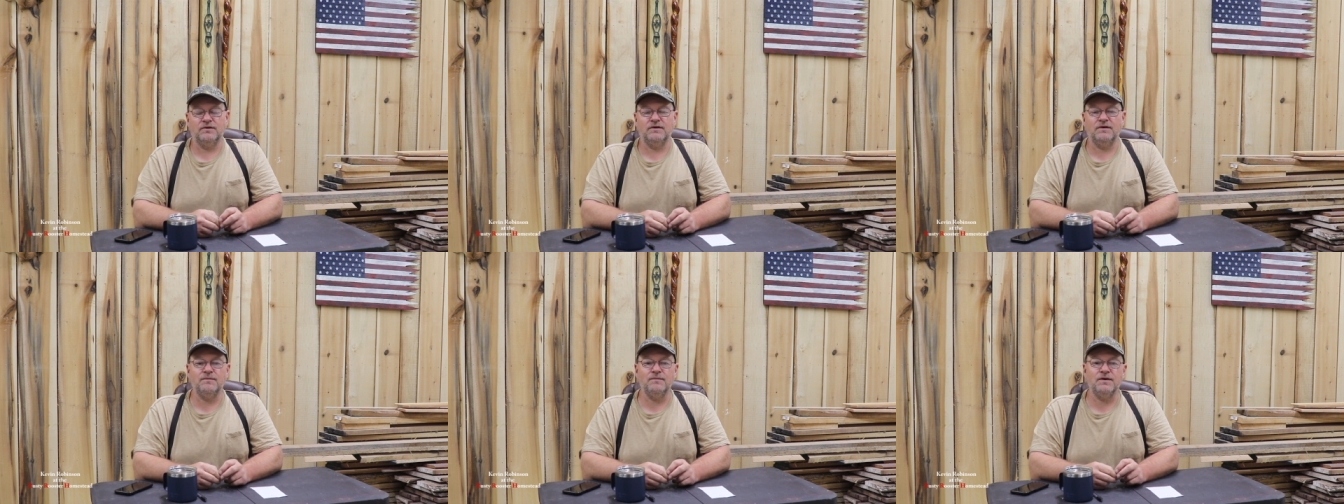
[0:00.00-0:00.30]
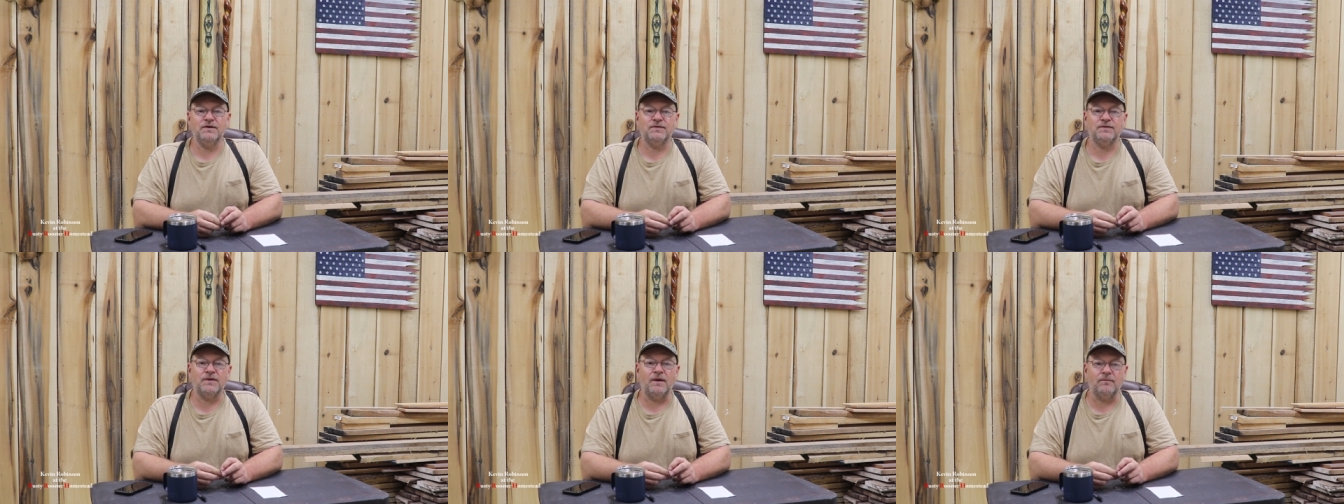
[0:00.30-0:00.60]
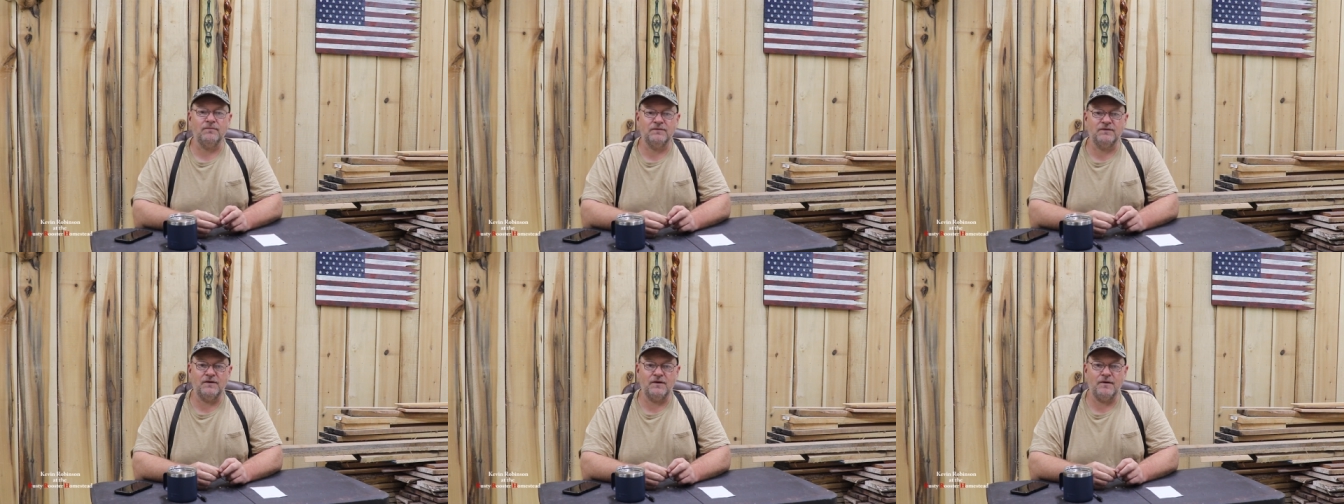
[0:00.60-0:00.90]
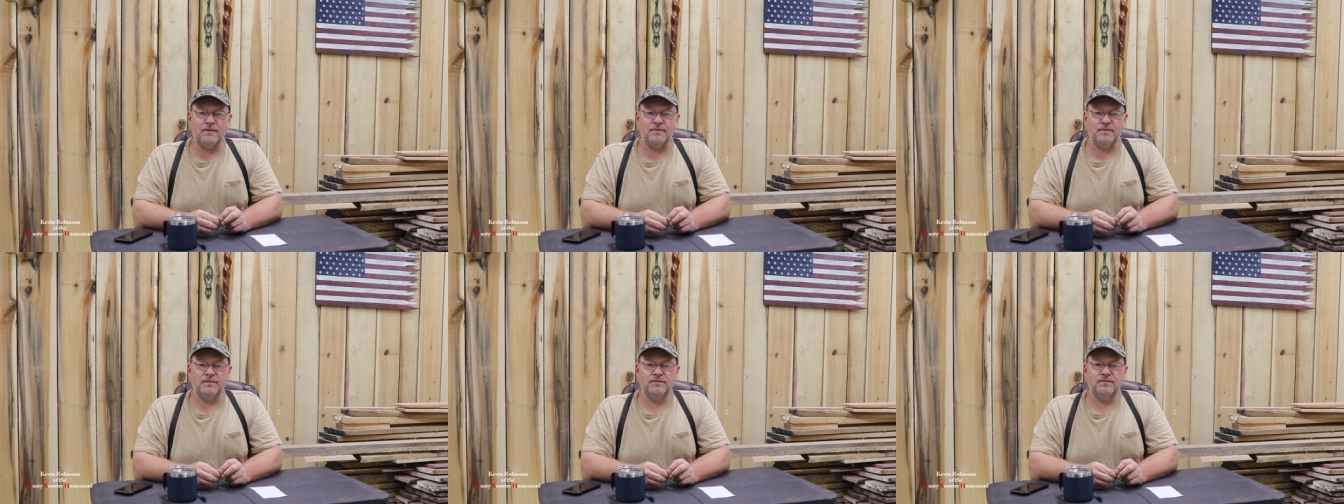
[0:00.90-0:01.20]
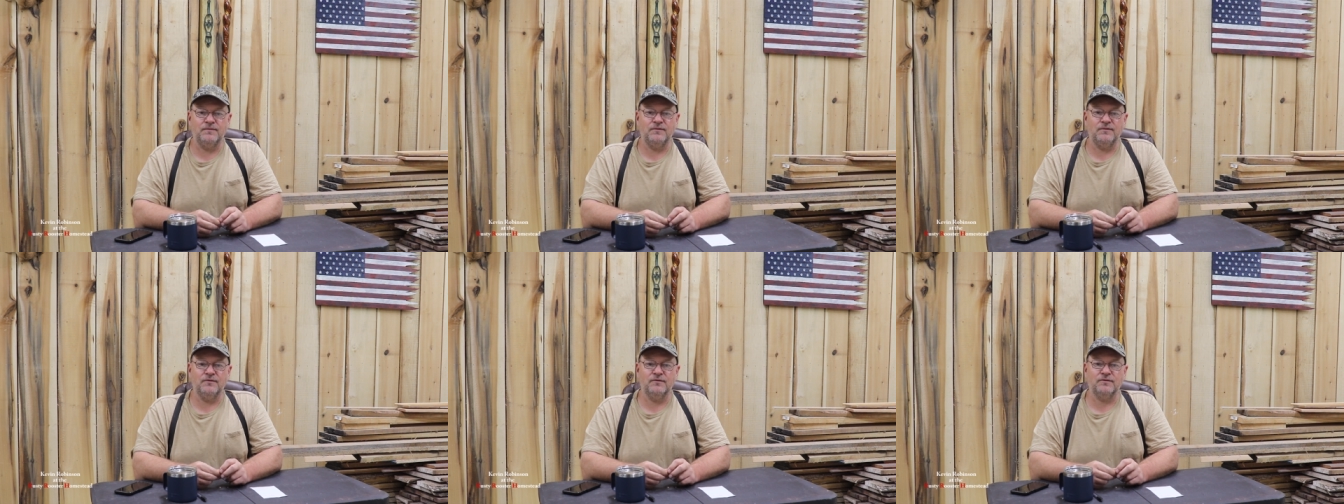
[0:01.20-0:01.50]
give me thumbs up
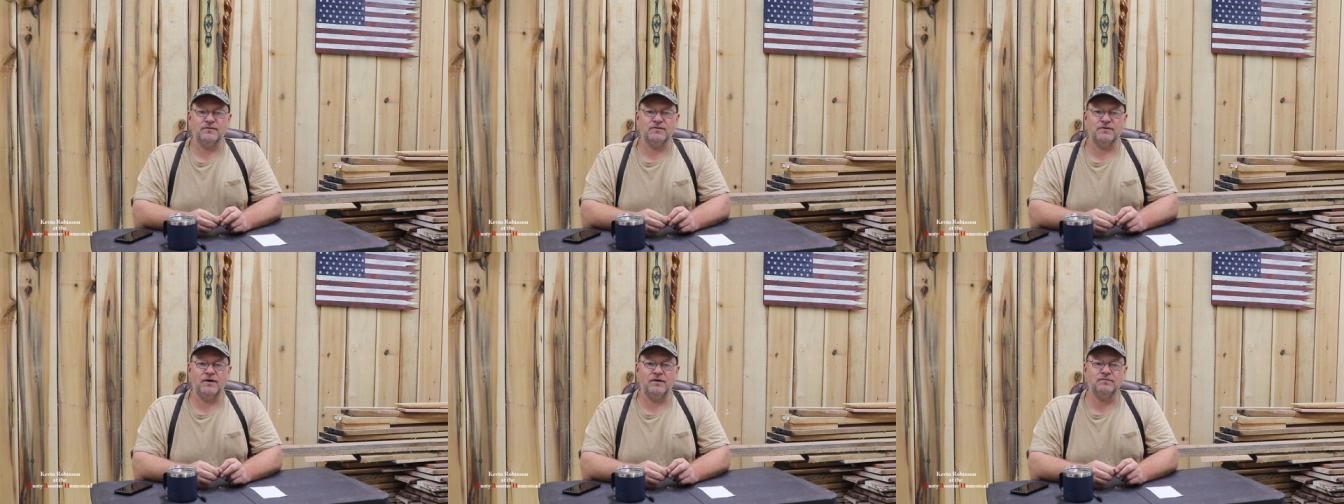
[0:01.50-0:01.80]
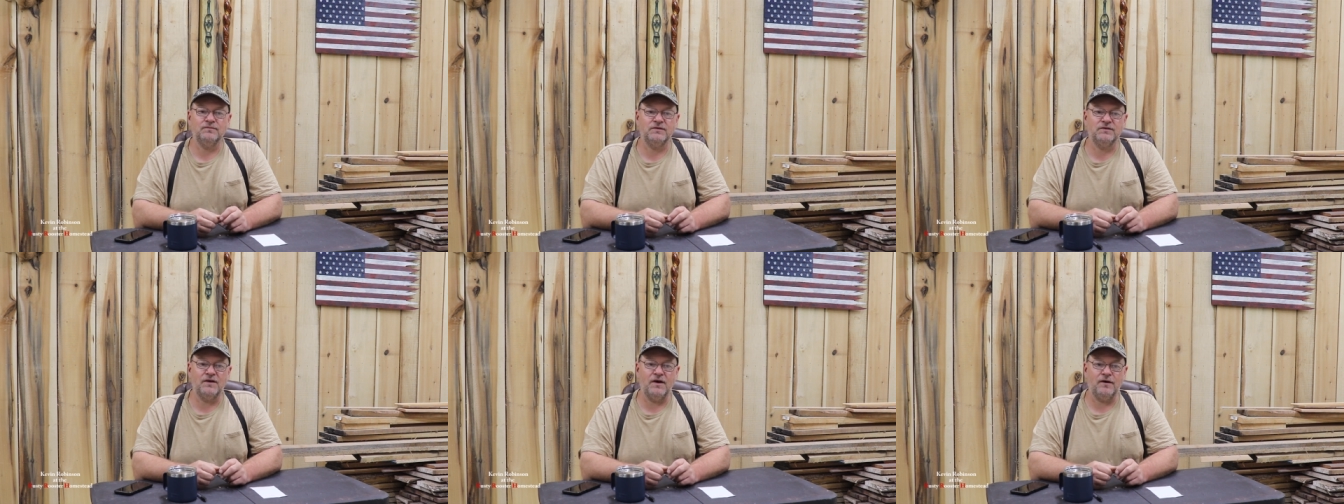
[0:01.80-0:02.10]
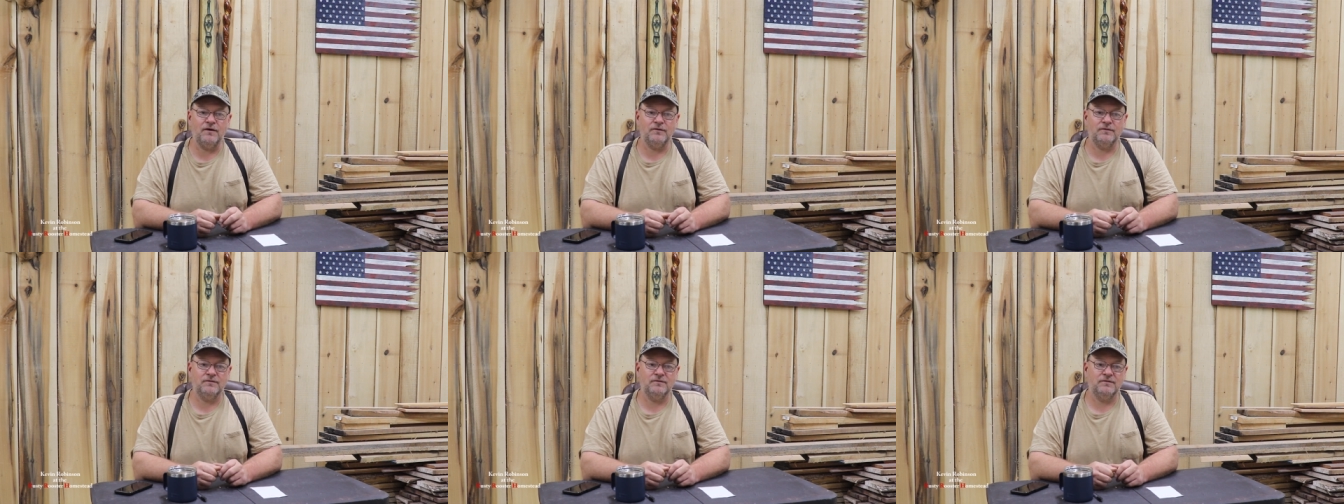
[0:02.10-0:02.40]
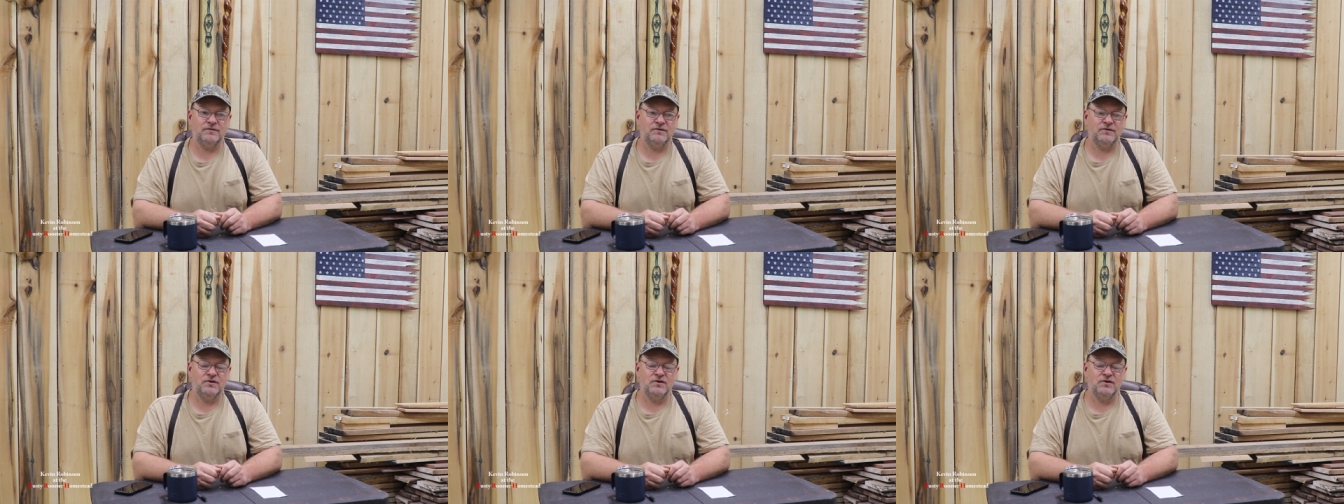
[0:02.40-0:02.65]
or thumbs down.